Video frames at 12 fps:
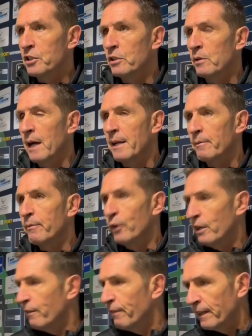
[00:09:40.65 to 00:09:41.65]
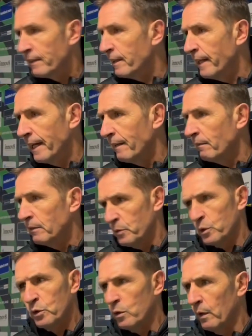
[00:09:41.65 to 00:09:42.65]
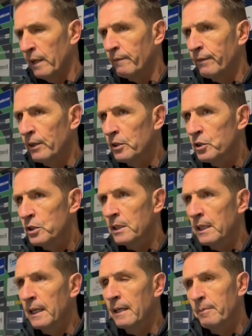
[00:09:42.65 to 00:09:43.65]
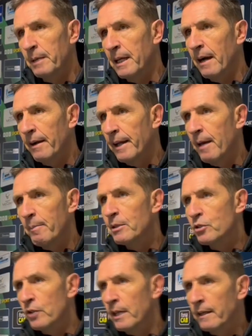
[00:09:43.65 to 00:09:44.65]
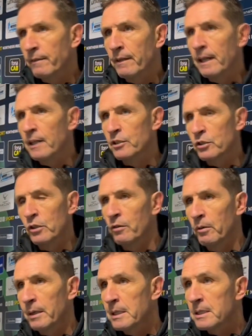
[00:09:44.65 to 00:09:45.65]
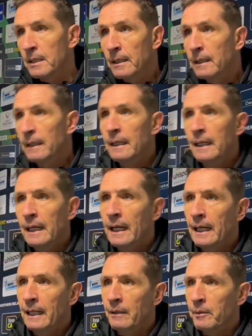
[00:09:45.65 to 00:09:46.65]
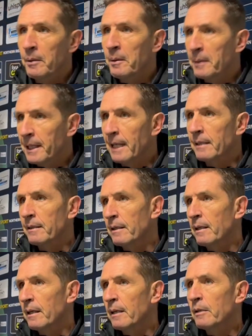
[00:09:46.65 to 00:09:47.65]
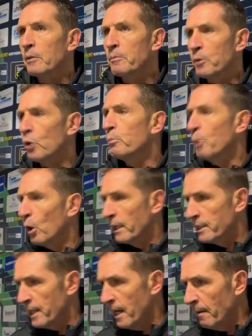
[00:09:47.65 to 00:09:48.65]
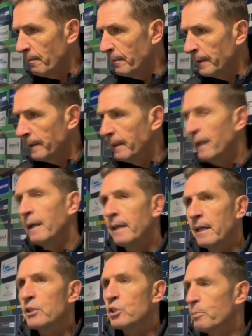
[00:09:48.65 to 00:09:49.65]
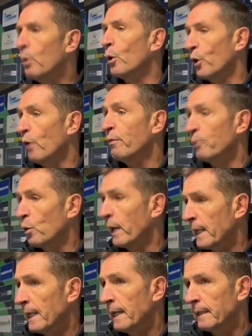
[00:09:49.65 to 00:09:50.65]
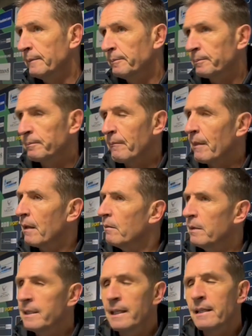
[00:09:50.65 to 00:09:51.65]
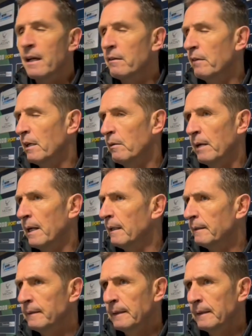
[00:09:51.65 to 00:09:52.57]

Adam fully fit tonight, which was great for us. He'd been carrying a hip injury in the last 2 or 3 weeks. We were able to get good ball into him and get support off him quickly, and we did that really well.